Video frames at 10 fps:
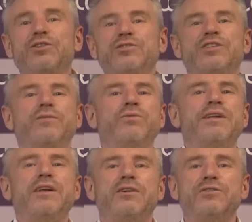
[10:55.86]
content we
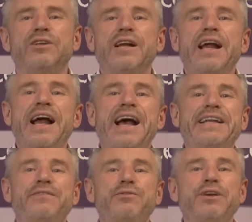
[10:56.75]
load. And
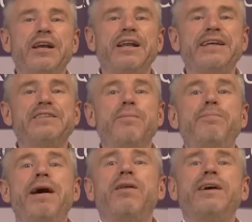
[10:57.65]
if you click the bell